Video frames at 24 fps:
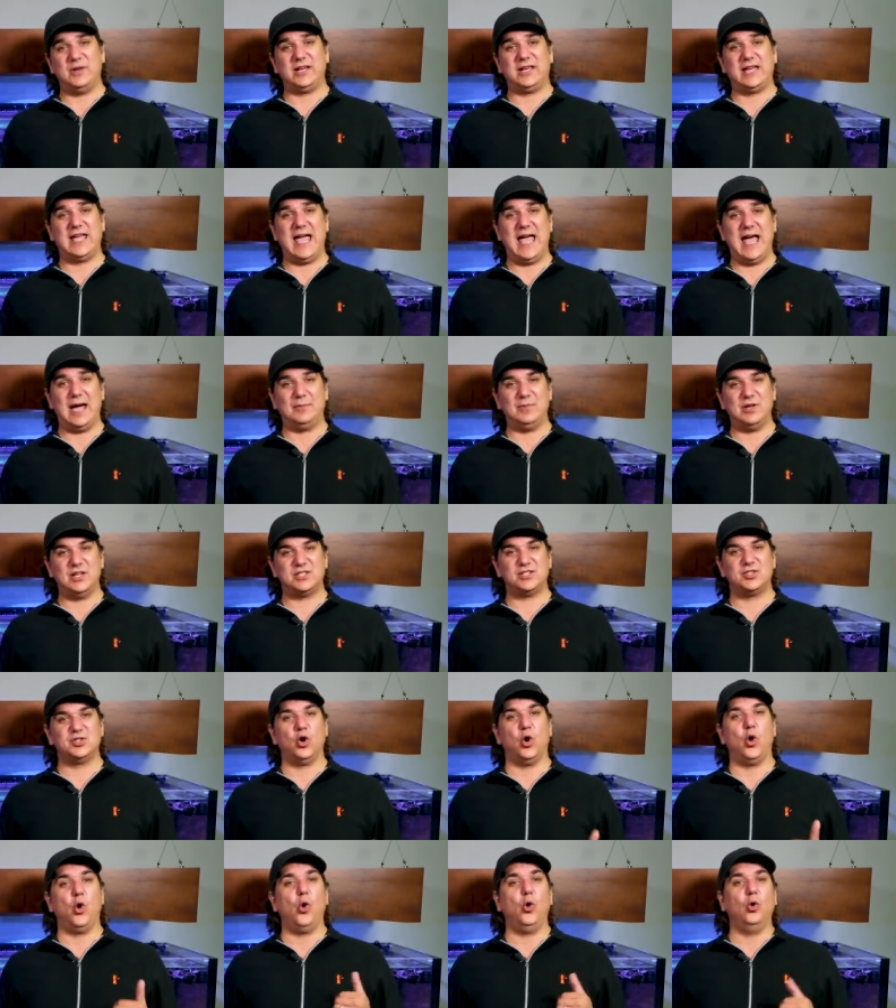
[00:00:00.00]
and cabinets,
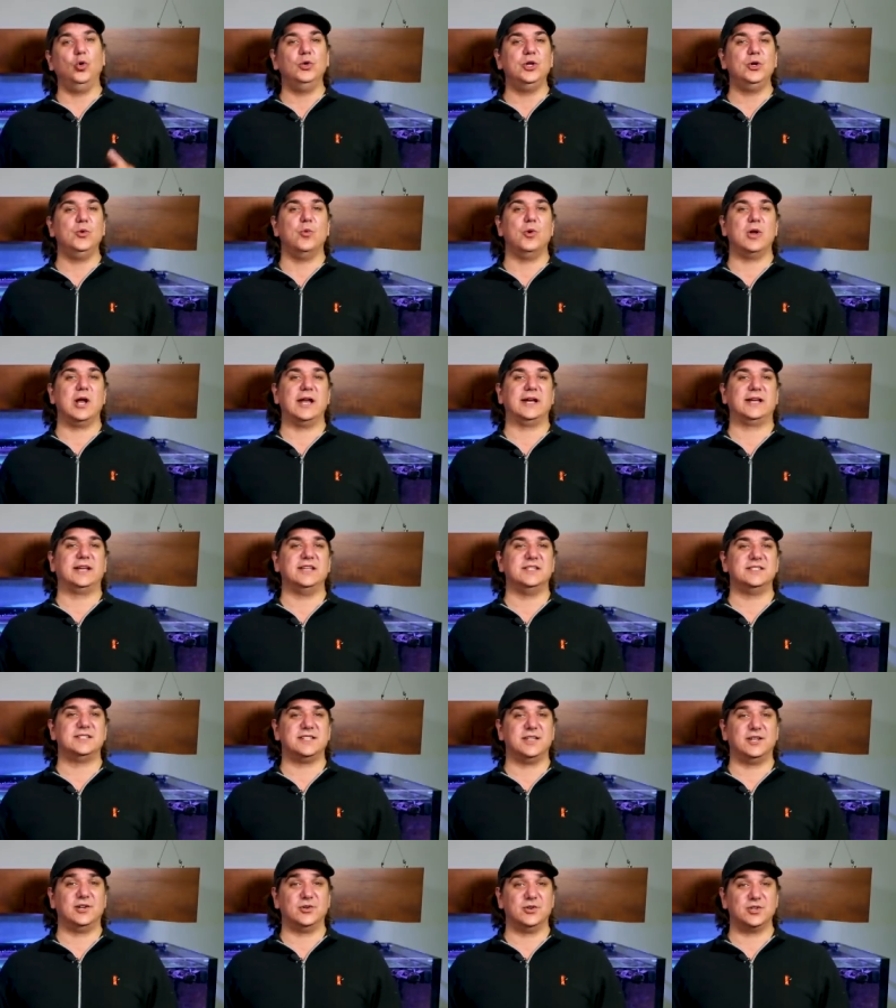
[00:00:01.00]
the only one I'd
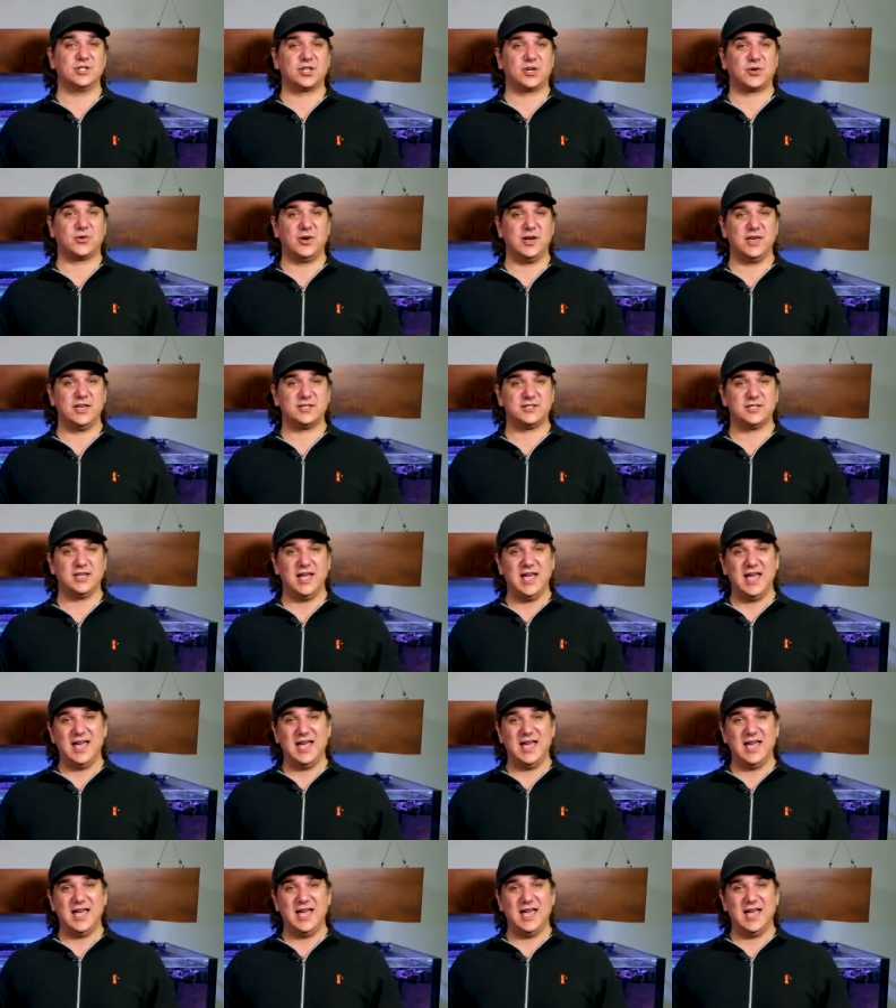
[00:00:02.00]
consider is Chris.